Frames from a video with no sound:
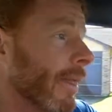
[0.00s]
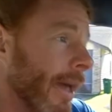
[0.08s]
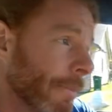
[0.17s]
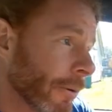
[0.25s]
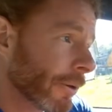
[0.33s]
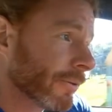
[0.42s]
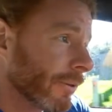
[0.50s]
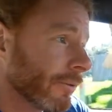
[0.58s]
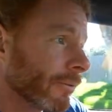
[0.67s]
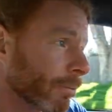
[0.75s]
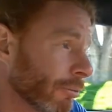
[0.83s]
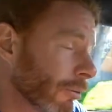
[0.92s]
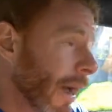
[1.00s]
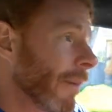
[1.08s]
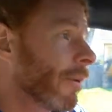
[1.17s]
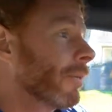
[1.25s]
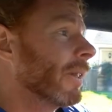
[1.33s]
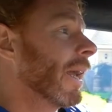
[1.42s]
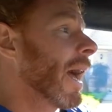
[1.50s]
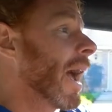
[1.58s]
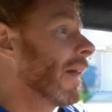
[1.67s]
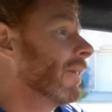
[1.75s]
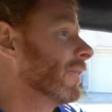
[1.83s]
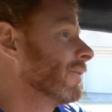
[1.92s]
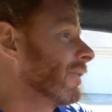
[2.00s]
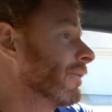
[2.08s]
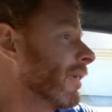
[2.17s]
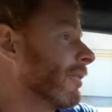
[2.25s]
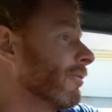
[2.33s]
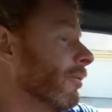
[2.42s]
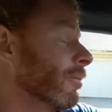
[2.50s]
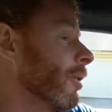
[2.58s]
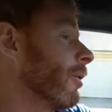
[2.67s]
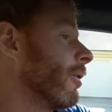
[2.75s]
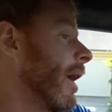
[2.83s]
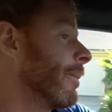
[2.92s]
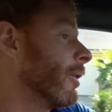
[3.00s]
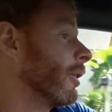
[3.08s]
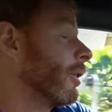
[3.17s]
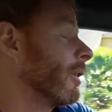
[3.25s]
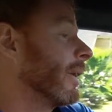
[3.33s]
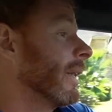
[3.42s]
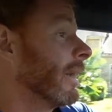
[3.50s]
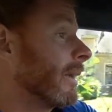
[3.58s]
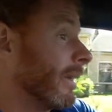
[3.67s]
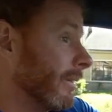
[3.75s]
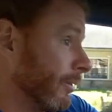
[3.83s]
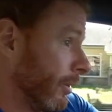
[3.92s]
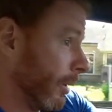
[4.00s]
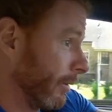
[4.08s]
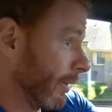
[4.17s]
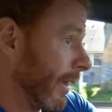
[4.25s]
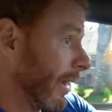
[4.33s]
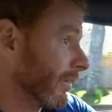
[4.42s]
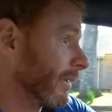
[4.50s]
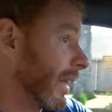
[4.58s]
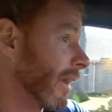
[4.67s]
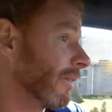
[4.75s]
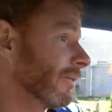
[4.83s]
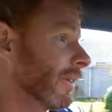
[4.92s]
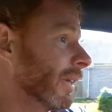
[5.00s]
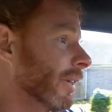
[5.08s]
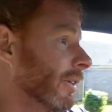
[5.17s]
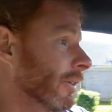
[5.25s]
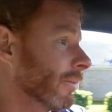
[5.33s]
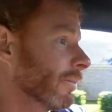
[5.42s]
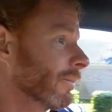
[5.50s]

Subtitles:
That person's probably a highly successful programmer earning at least $200,000 a year.